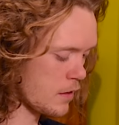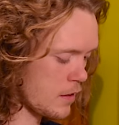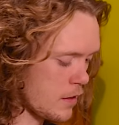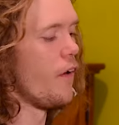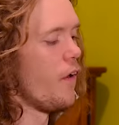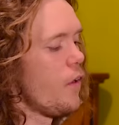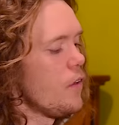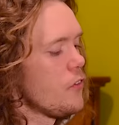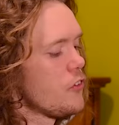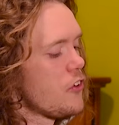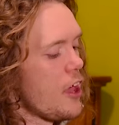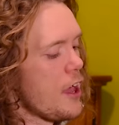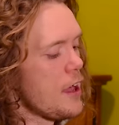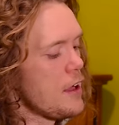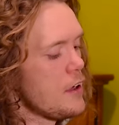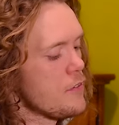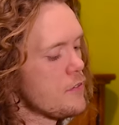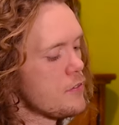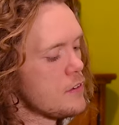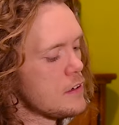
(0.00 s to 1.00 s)
All
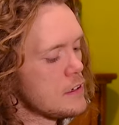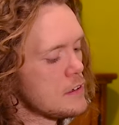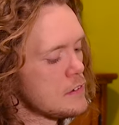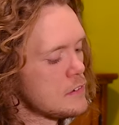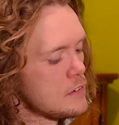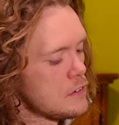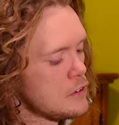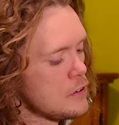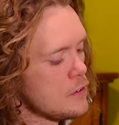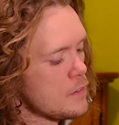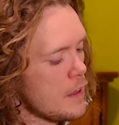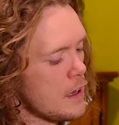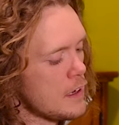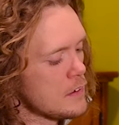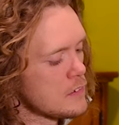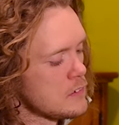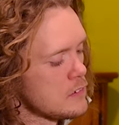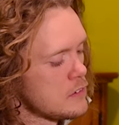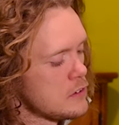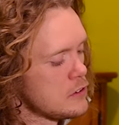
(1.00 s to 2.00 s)
ten of these two
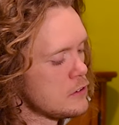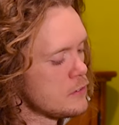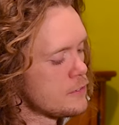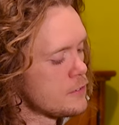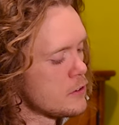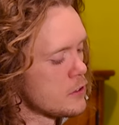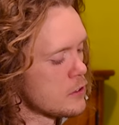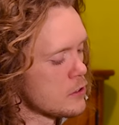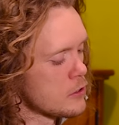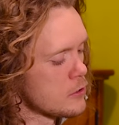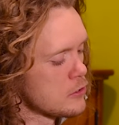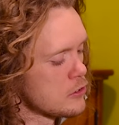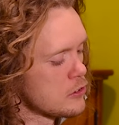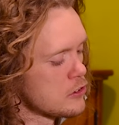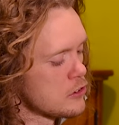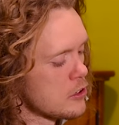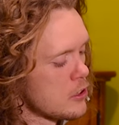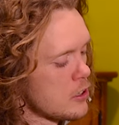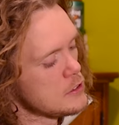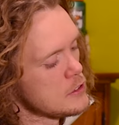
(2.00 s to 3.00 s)
thousand two
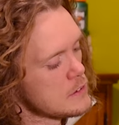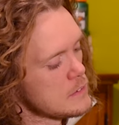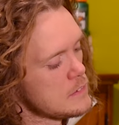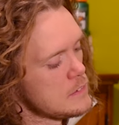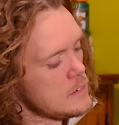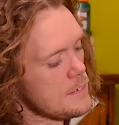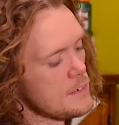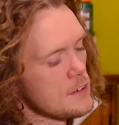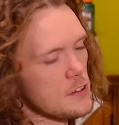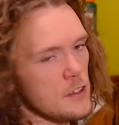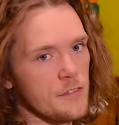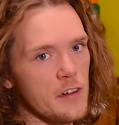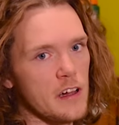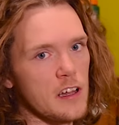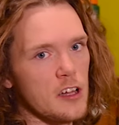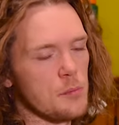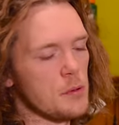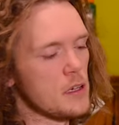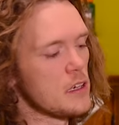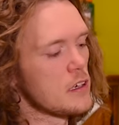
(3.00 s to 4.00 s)
photos. You can see they're
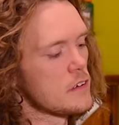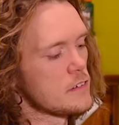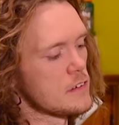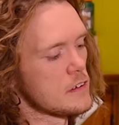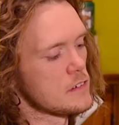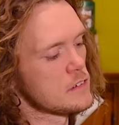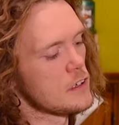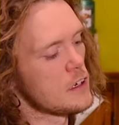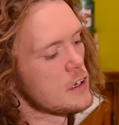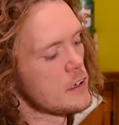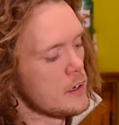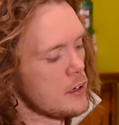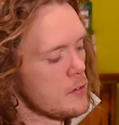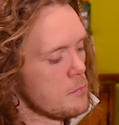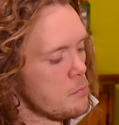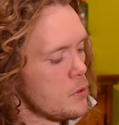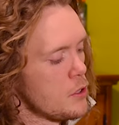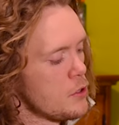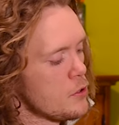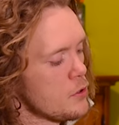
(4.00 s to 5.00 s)
developing because they started
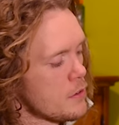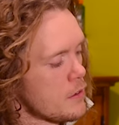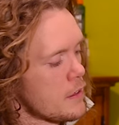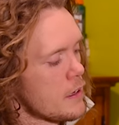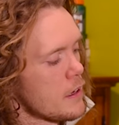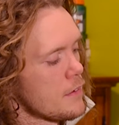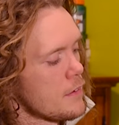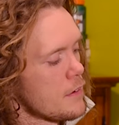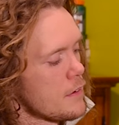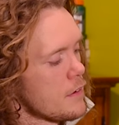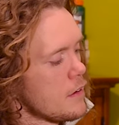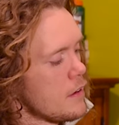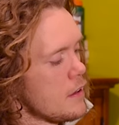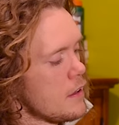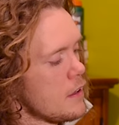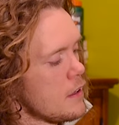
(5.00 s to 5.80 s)
out blue and now they're